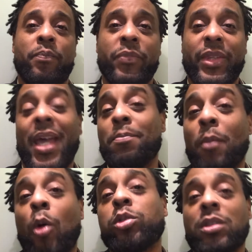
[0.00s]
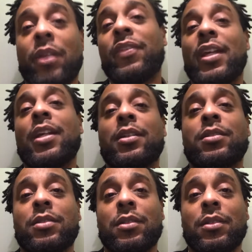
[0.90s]
that most of
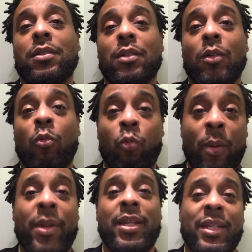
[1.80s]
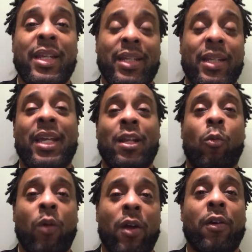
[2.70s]
these women in the
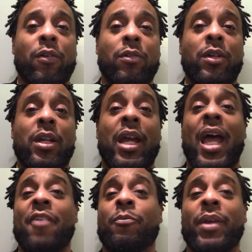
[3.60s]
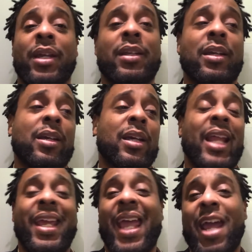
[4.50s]
world have been, they
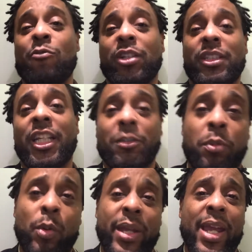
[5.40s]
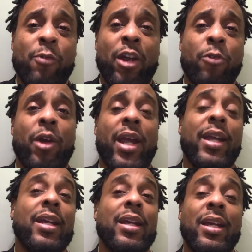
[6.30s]
can't resist Pookie and Ray Ray
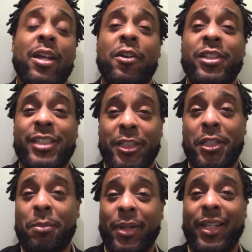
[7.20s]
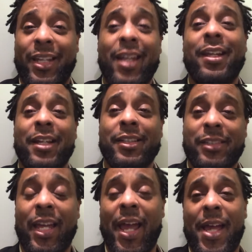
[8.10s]
since the beginning of
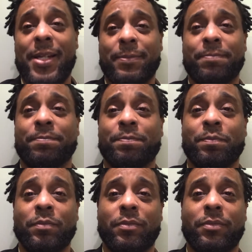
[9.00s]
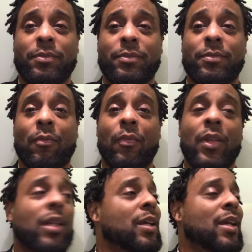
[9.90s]

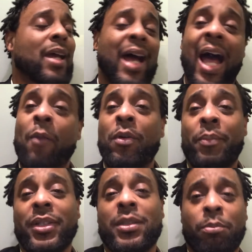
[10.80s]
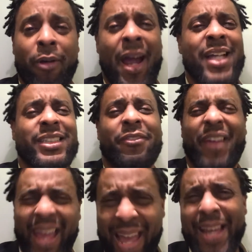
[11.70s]
time. I wouldn't be surprised if
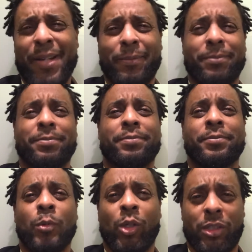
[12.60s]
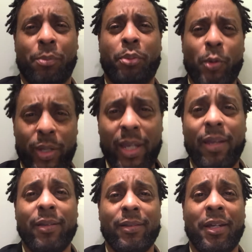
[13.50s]
Adam was a Pookie
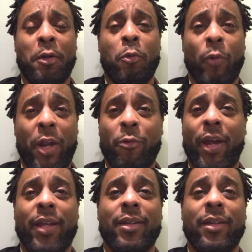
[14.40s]
and a Ray Ray,